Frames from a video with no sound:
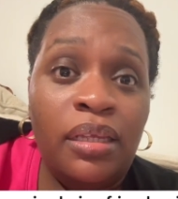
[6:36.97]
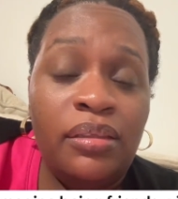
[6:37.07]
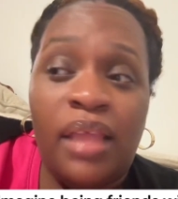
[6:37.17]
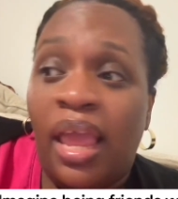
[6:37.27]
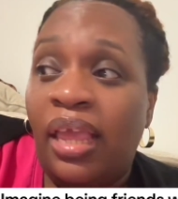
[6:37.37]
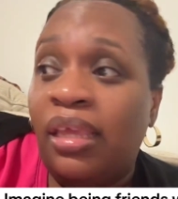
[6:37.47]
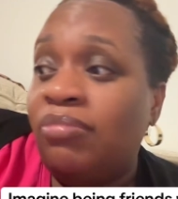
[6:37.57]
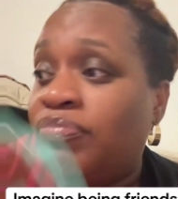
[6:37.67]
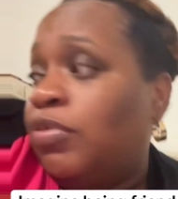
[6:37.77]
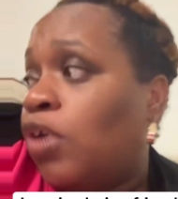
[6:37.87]
that
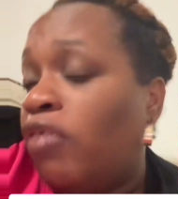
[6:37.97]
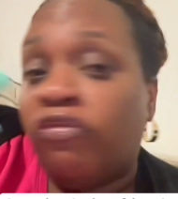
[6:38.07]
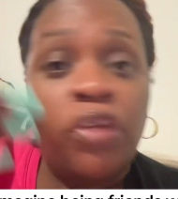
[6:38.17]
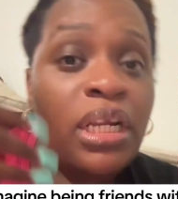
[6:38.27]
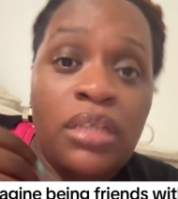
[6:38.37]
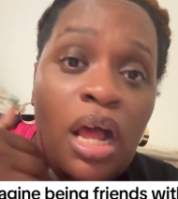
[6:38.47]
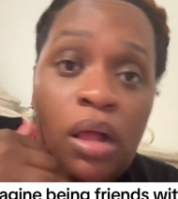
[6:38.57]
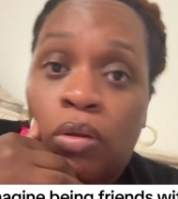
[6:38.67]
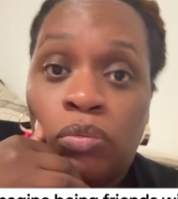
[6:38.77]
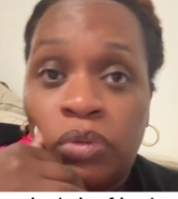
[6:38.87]
he, freaked on,